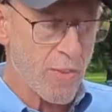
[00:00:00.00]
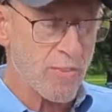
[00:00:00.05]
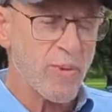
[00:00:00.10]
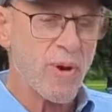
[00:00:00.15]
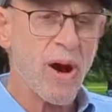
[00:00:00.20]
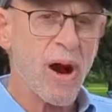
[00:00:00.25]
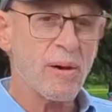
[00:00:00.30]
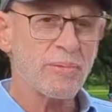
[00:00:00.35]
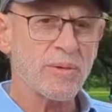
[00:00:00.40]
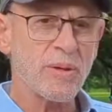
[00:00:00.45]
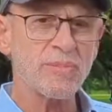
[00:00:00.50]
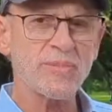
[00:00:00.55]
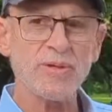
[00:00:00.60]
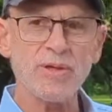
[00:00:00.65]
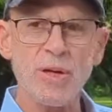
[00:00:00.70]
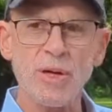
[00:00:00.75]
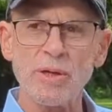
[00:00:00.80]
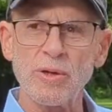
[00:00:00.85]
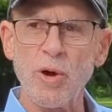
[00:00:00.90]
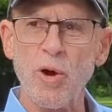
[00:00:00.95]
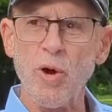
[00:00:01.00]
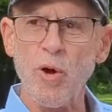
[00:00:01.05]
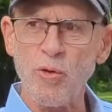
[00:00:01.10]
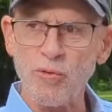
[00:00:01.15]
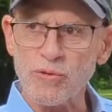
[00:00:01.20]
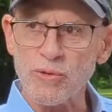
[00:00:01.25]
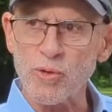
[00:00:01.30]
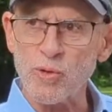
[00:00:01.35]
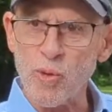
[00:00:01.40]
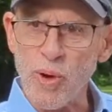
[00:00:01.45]
Today,
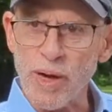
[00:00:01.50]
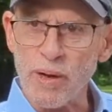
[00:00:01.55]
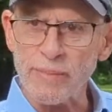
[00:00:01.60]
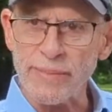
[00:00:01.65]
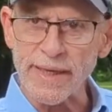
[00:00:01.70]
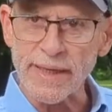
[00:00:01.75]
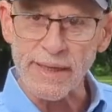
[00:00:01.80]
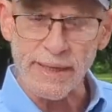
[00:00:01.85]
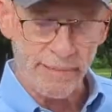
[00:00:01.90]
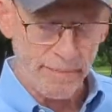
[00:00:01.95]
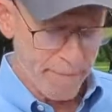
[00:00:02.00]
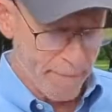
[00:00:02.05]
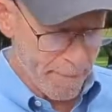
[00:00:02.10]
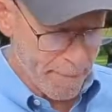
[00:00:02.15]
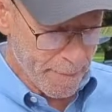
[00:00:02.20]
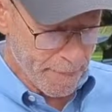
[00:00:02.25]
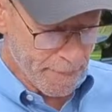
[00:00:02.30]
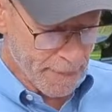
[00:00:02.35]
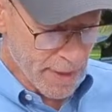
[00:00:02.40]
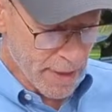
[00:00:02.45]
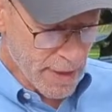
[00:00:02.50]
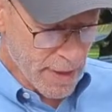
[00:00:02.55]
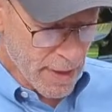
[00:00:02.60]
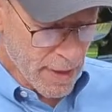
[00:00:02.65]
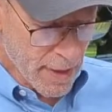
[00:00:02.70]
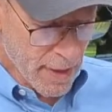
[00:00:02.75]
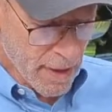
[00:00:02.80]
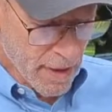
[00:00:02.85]
many fear our problems are